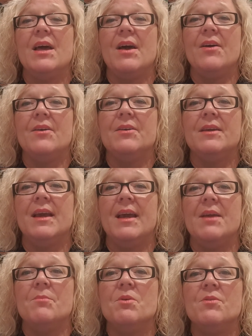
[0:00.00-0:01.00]

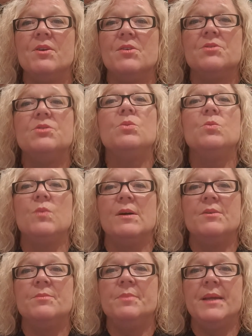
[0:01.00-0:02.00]
Okay, moving on to
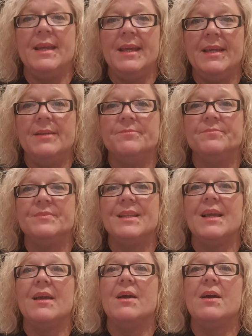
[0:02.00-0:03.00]
well-being.
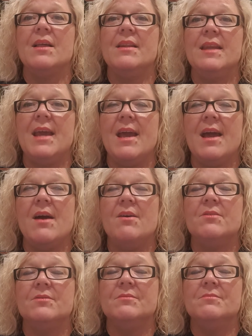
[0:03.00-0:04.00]

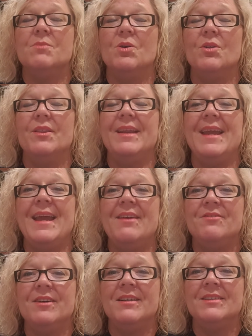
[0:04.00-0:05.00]
Now, more than
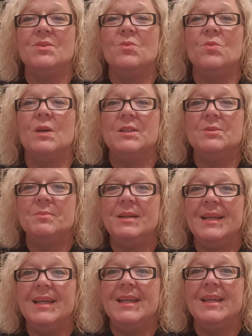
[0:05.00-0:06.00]
ever,
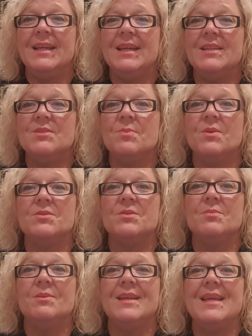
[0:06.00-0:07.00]
well-being is
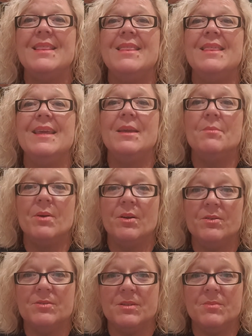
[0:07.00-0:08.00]
possibly the
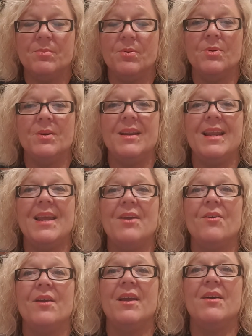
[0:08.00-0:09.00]
most important
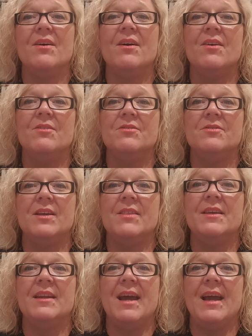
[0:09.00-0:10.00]
area of
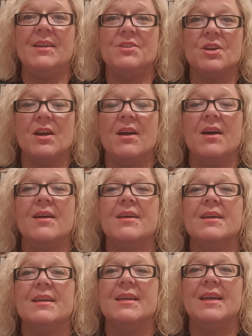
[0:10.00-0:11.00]
that HR
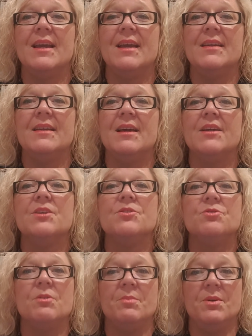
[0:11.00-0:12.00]
can
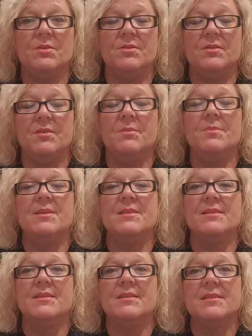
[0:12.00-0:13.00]
contribute to the
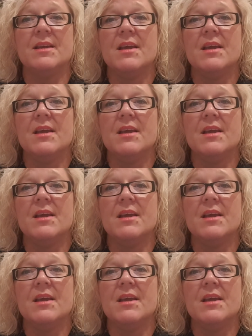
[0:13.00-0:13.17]
business.